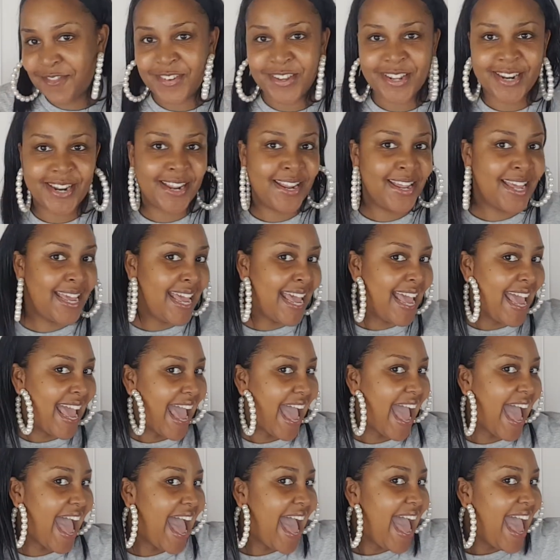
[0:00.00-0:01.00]
But
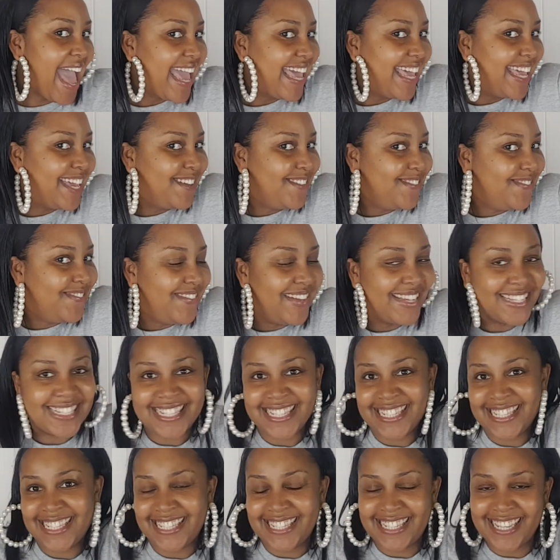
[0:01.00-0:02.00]
I am
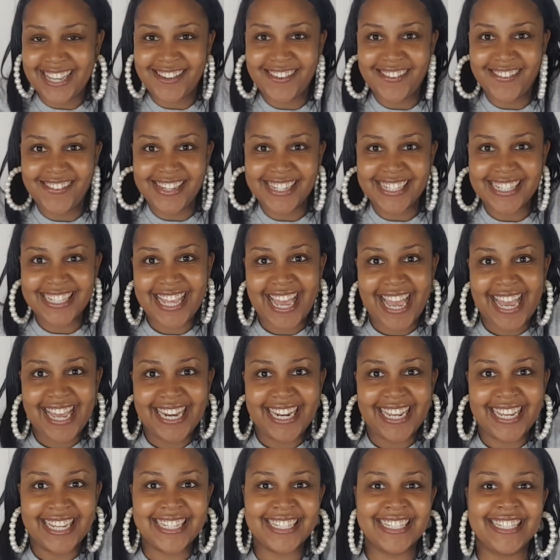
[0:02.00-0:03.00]
so
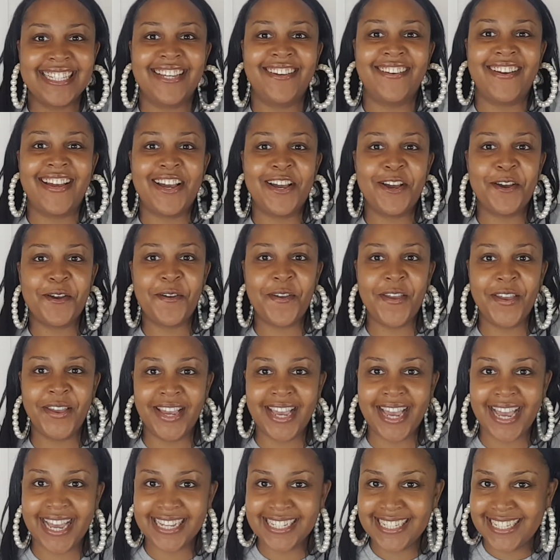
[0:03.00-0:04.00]
excited. So I hope you
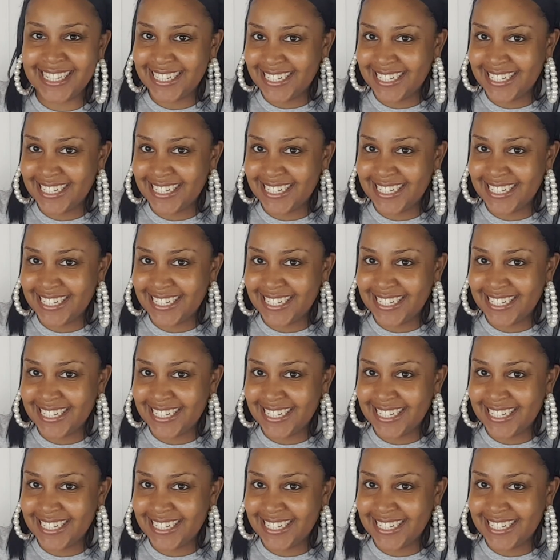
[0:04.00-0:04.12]
guys